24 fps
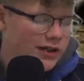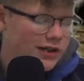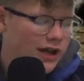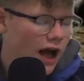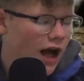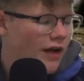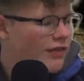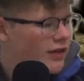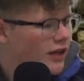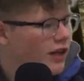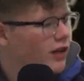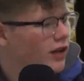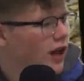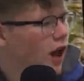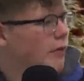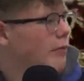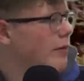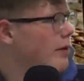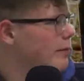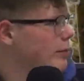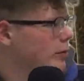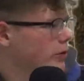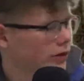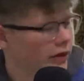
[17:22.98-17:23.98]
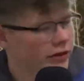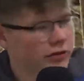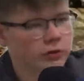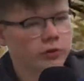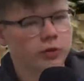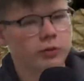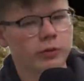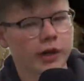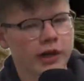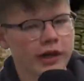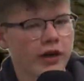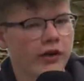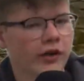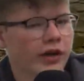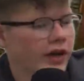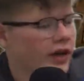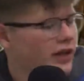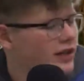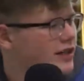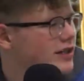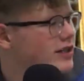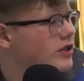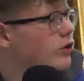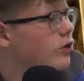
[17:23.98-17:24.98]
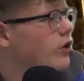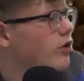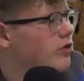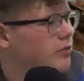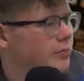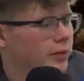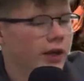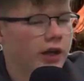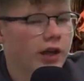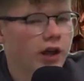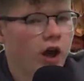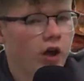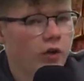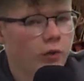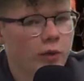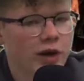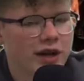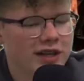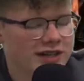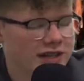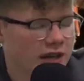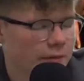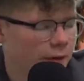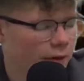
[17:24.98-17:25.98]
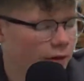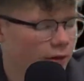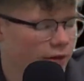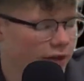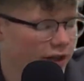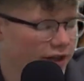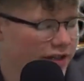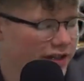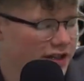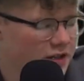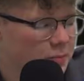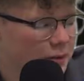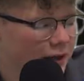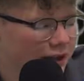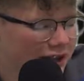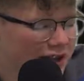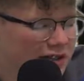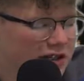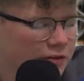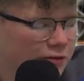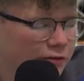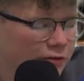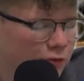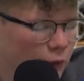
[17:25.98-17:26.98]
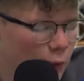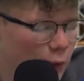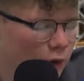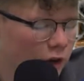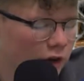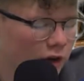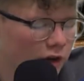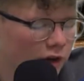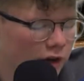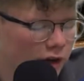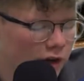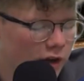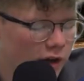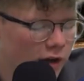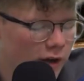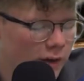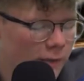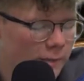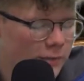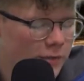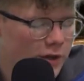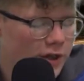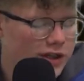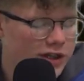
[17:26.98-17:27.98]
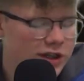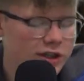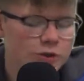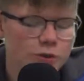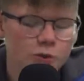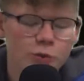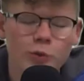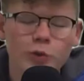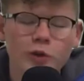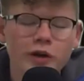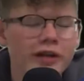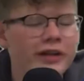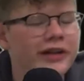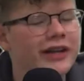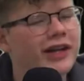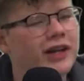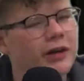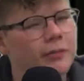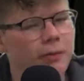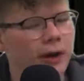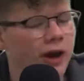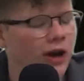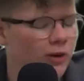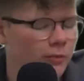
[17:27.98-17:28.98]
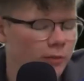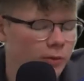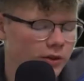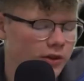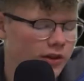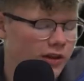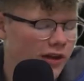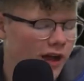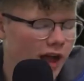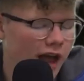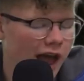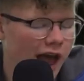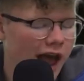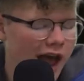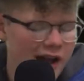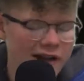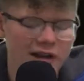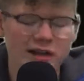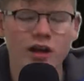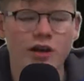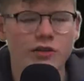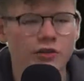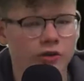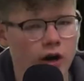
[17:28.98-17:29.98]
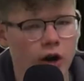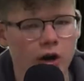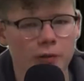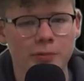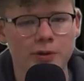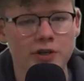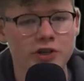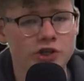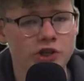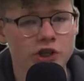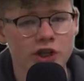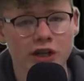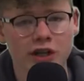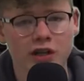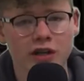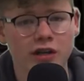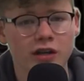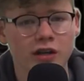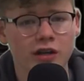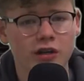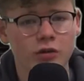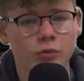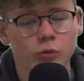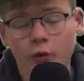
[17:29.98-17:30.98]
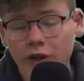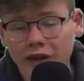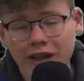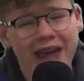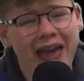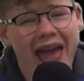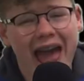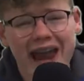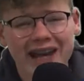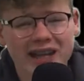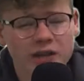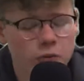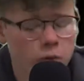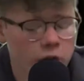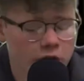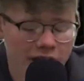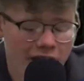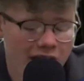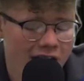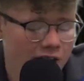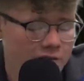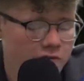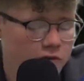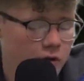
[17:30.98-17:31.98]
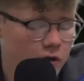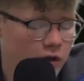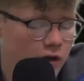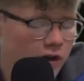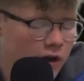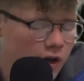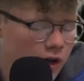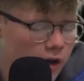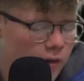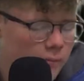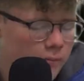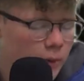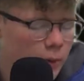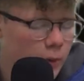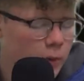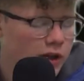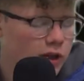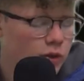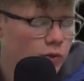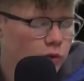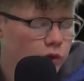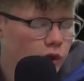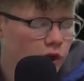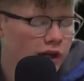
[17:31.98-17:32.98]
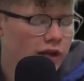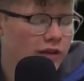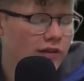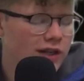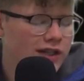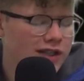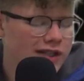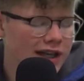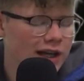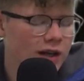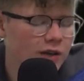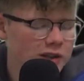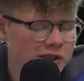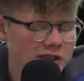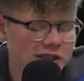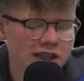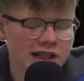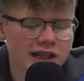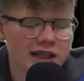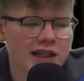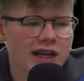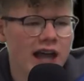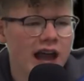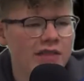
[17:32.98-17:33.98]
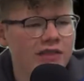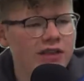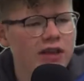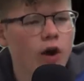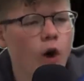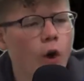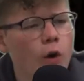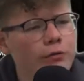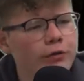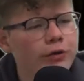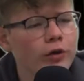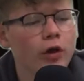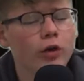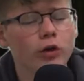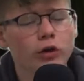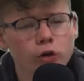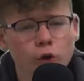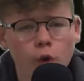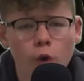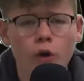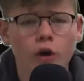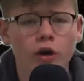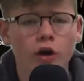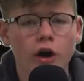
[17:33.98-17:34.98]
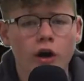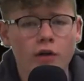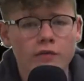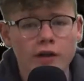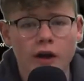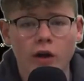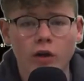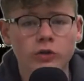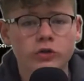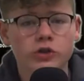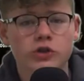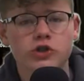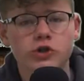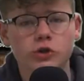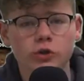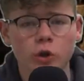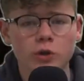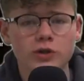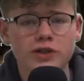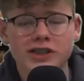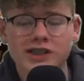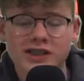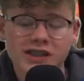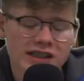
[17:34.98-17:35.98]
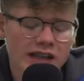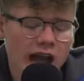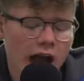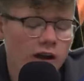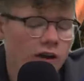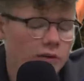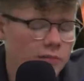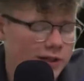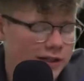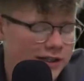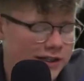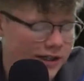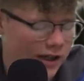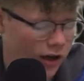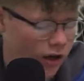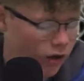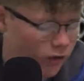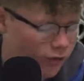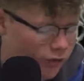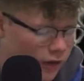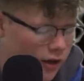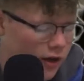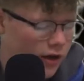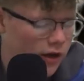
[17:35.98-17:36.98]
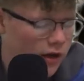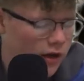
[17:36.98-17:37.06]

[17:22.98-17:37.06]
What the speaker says: I think a lot of people in the room right now are going to disagree with me on what I say about uniqueness, but it gets a 4 because it's really comparable to any other RPG, really anyone ever. But when you look at the DLC and the overall lore of Elder Scrolls and Skyrim itself,